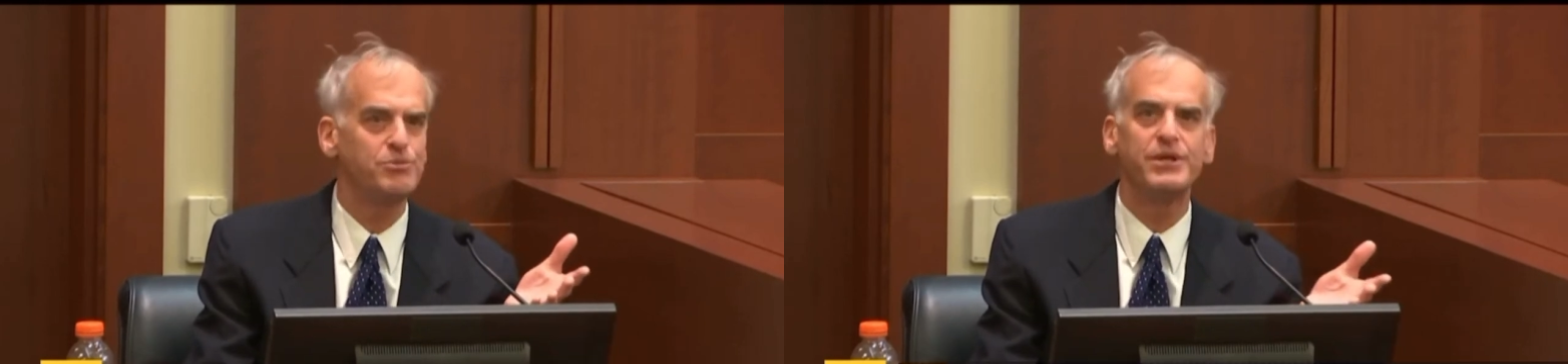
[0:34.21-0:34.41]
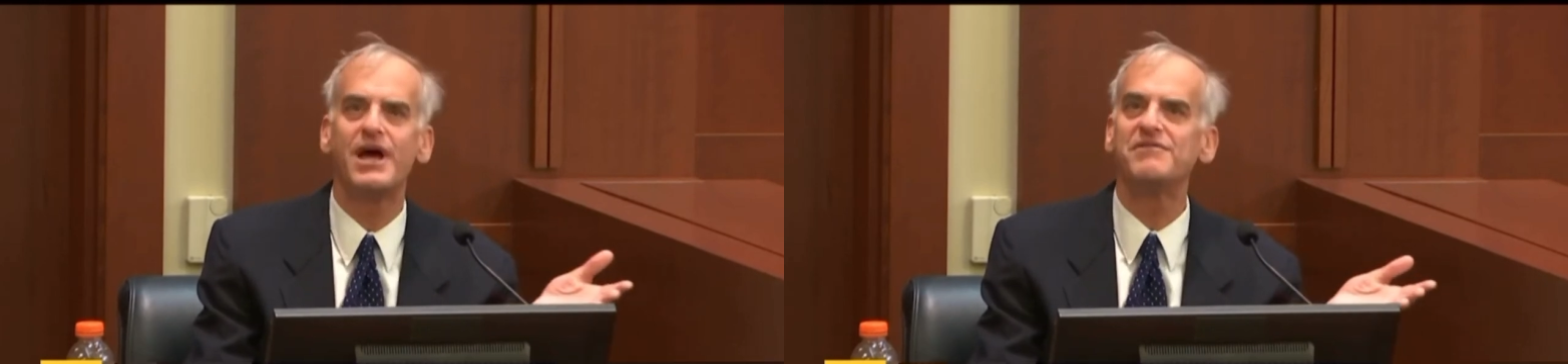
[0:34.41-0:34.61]

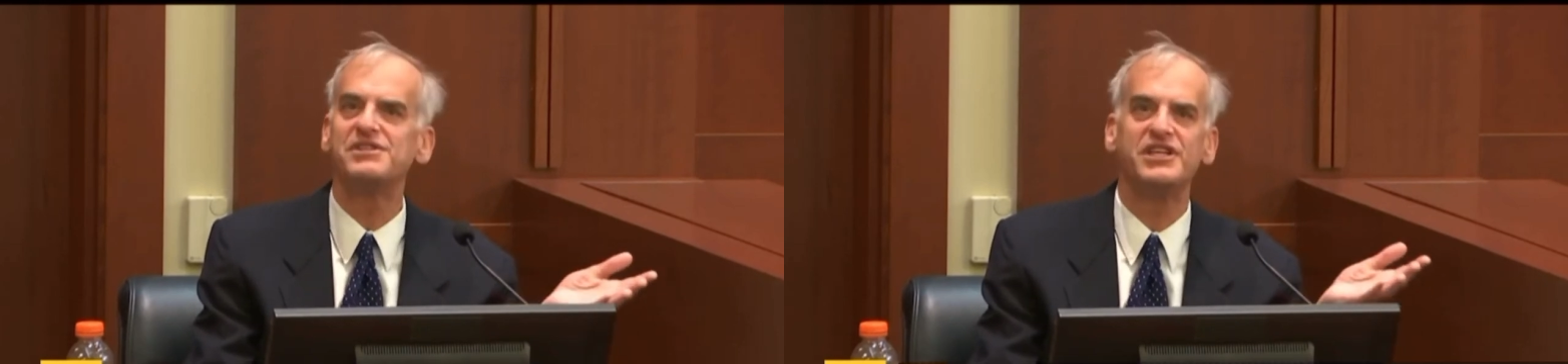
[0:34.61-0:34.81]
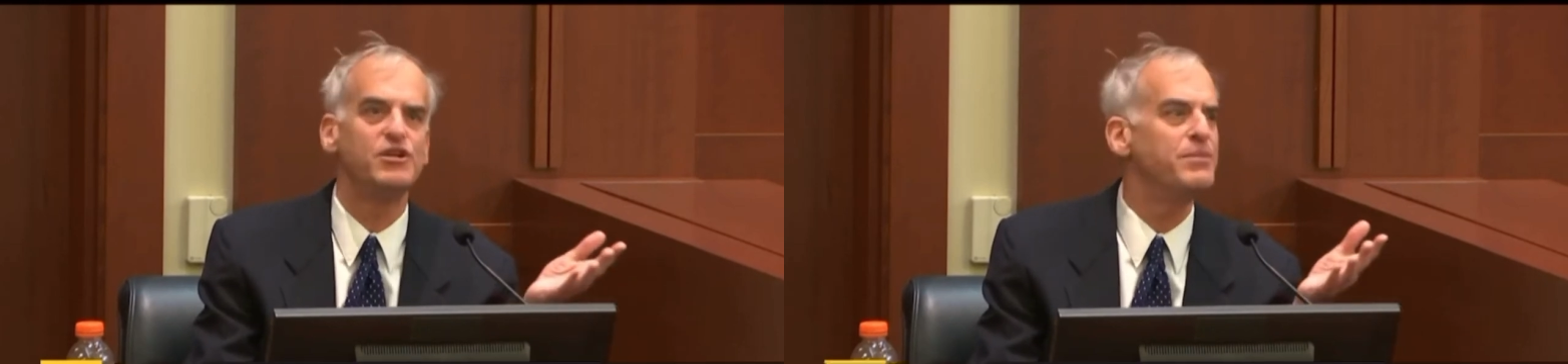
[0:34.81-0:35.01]
I've seen
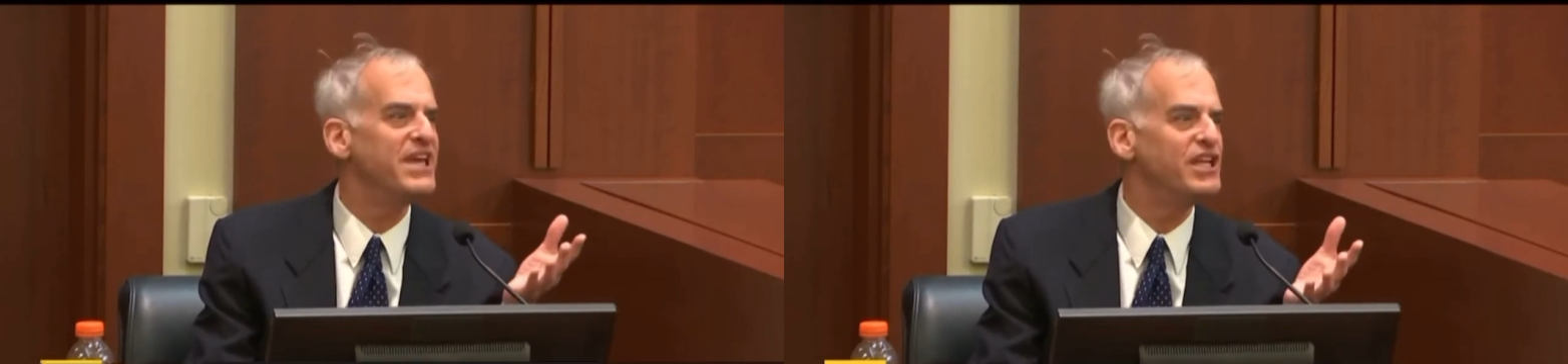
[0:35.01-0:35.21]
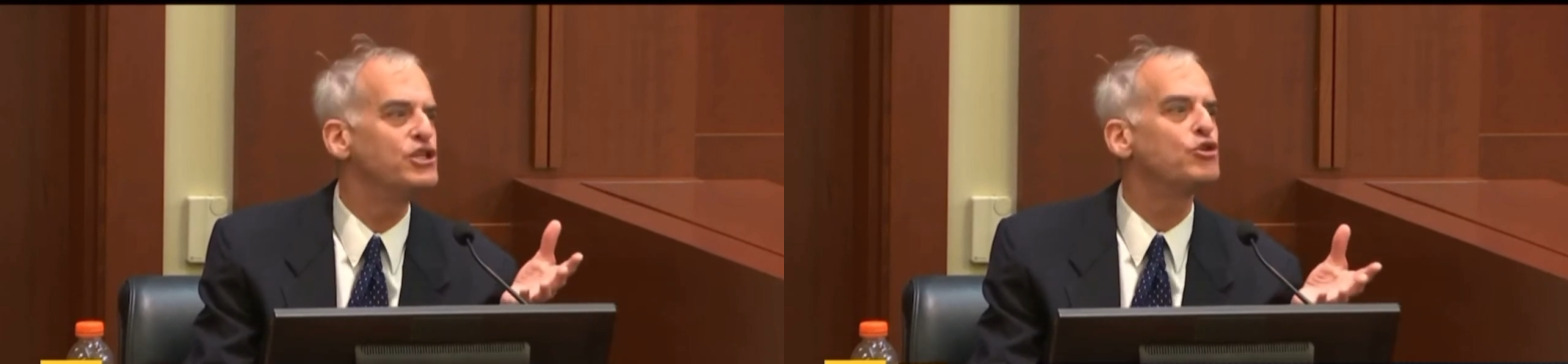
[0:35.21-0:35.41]
him
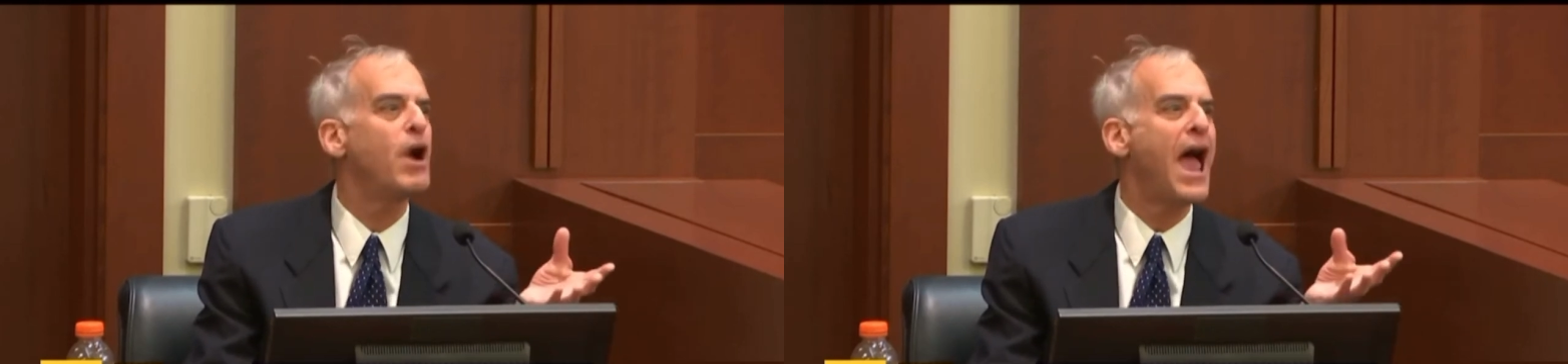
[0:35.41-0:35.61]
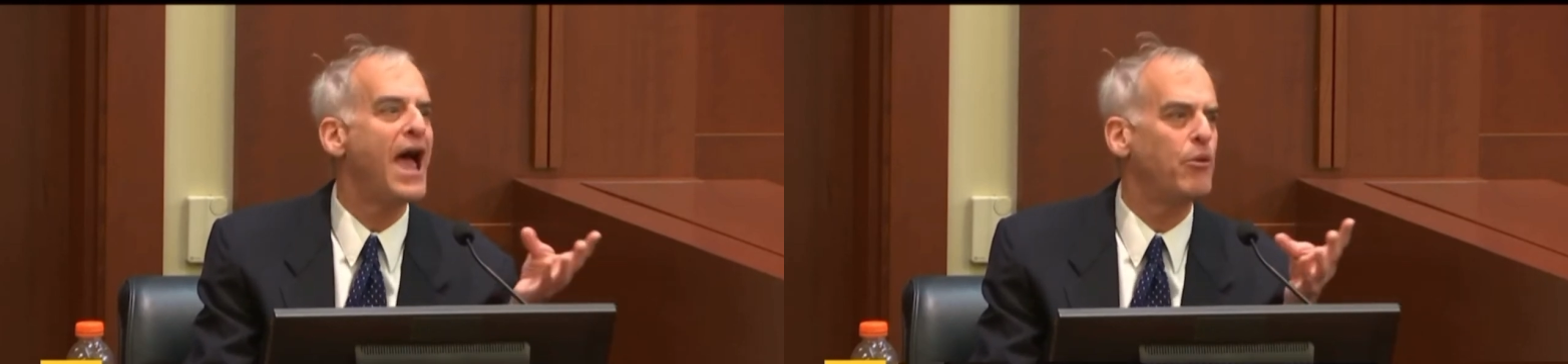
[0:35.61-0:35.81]

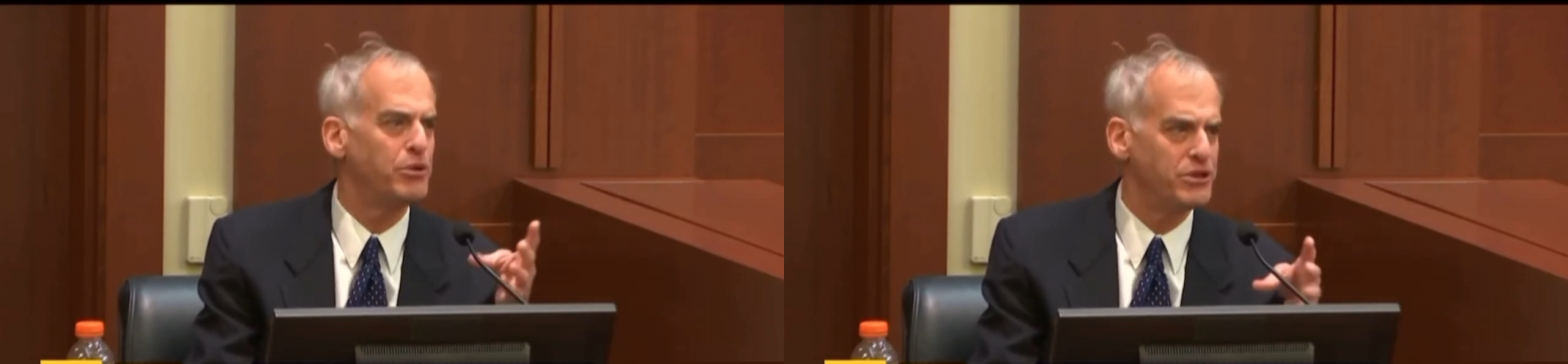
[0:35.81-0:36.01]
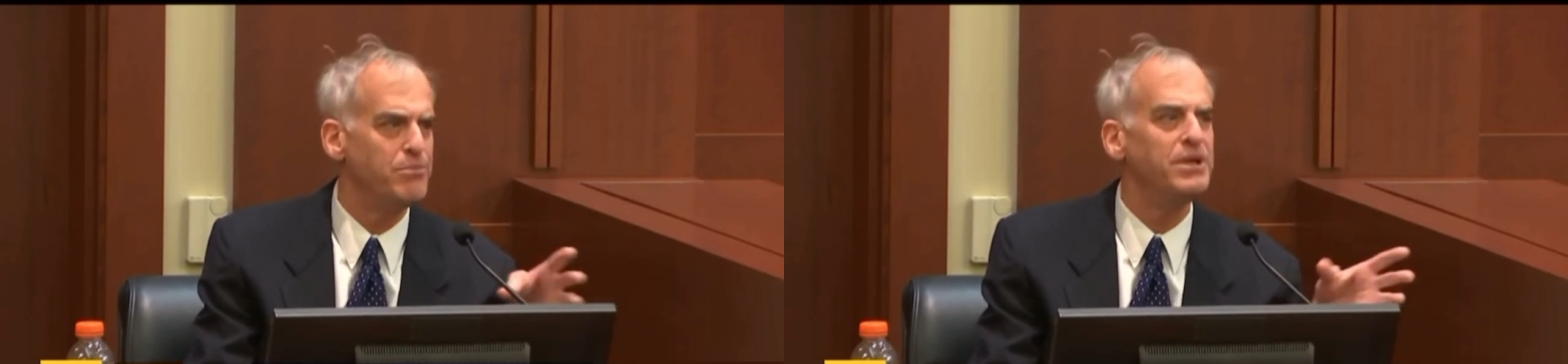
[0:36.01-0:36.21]
interact with the
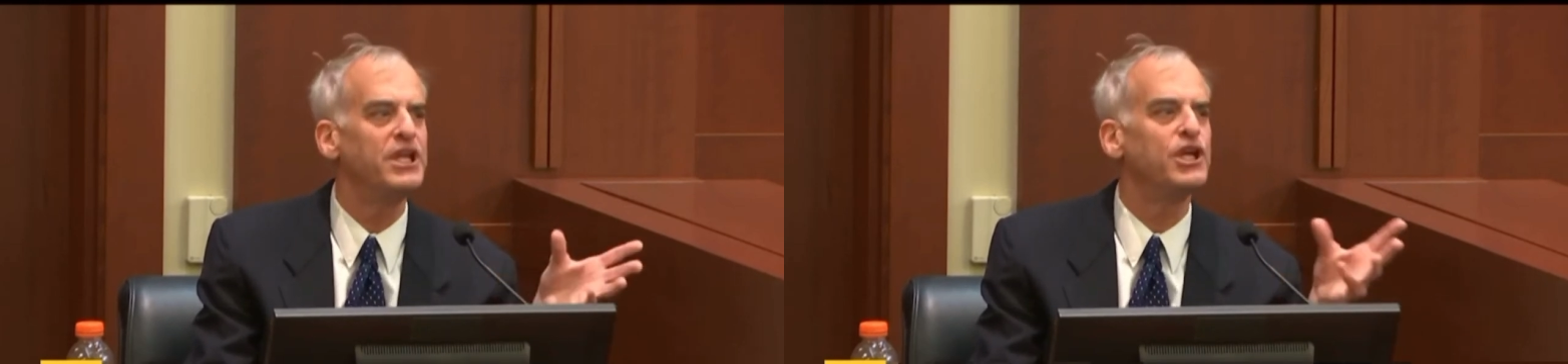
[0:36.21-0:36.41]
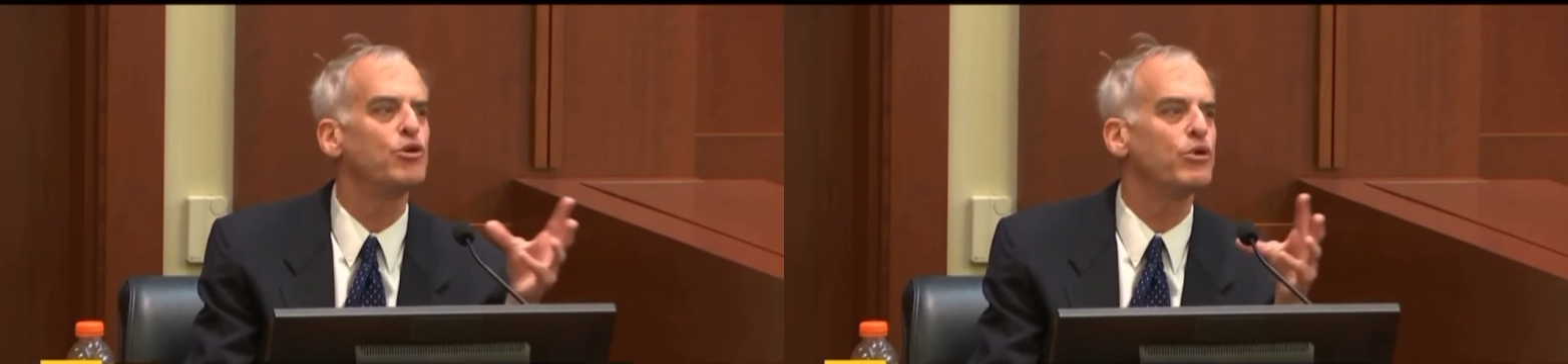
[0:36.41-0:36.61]
media
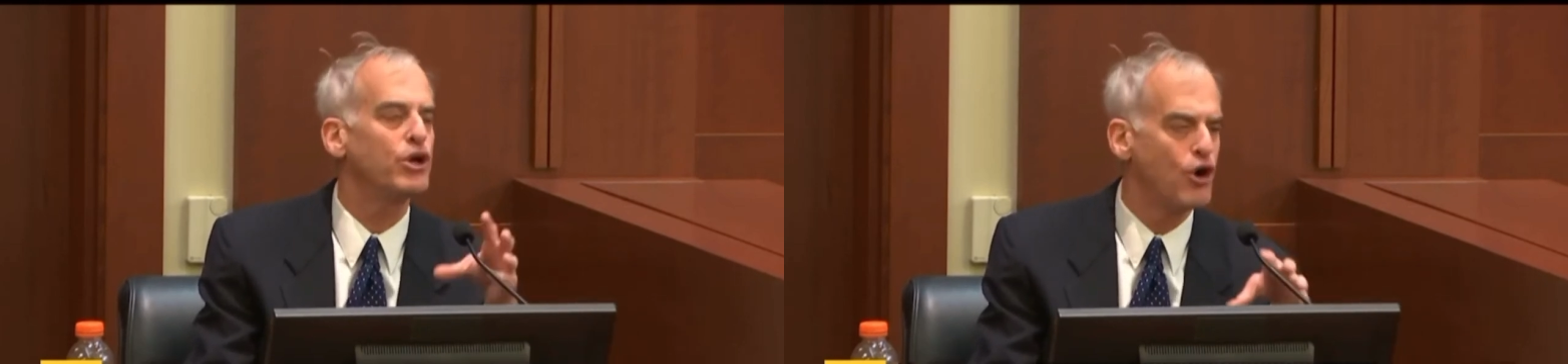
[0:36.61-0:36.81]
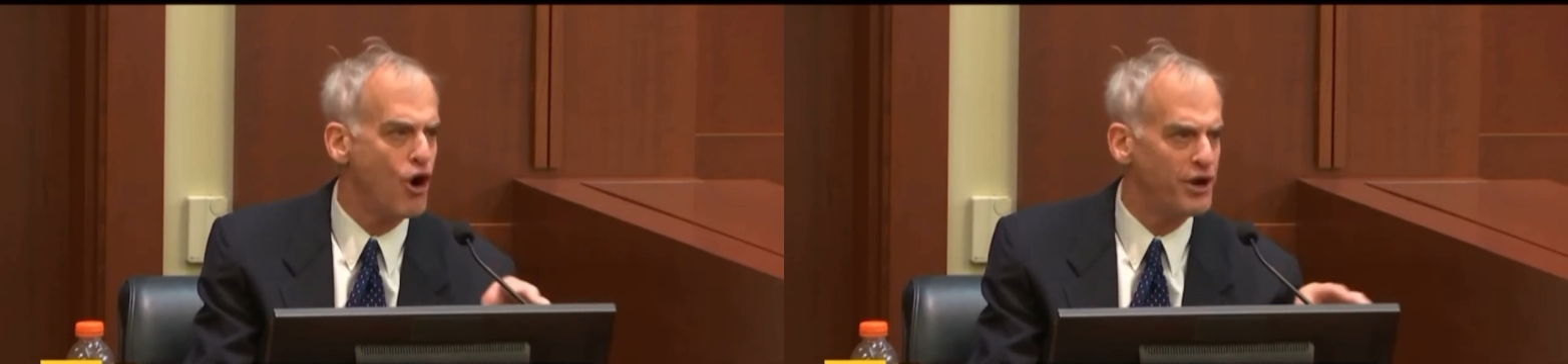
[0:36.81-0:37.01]

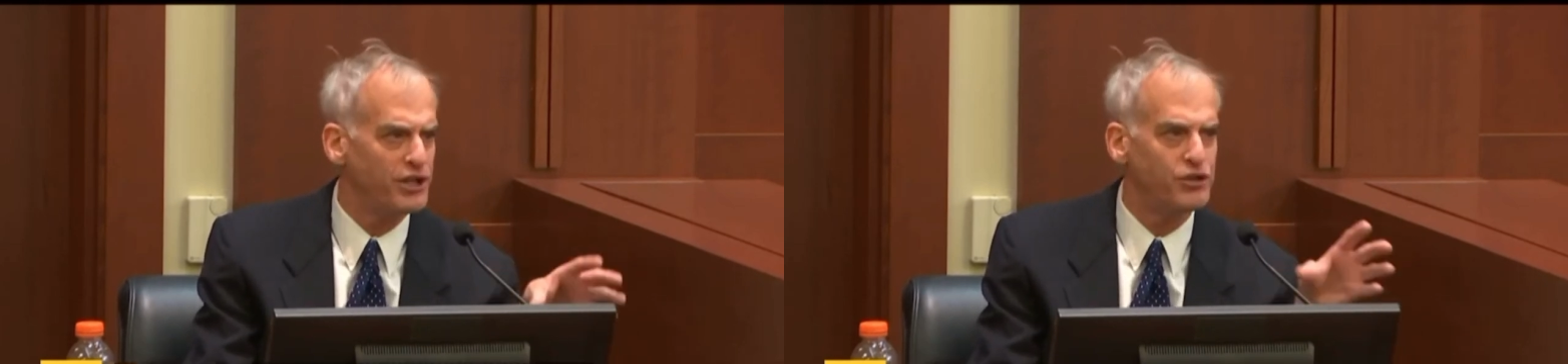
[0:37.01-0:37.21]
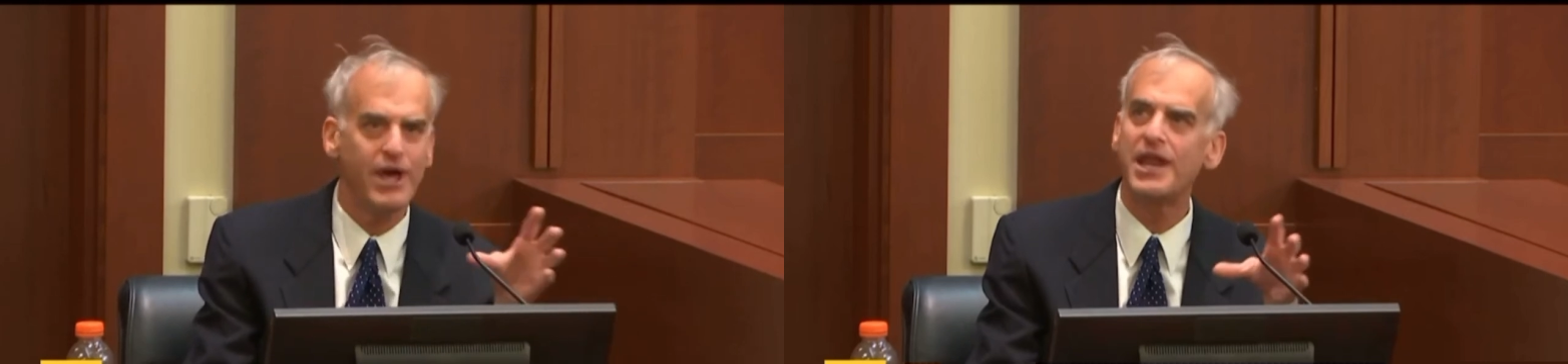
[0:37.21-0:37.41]
regarding to that.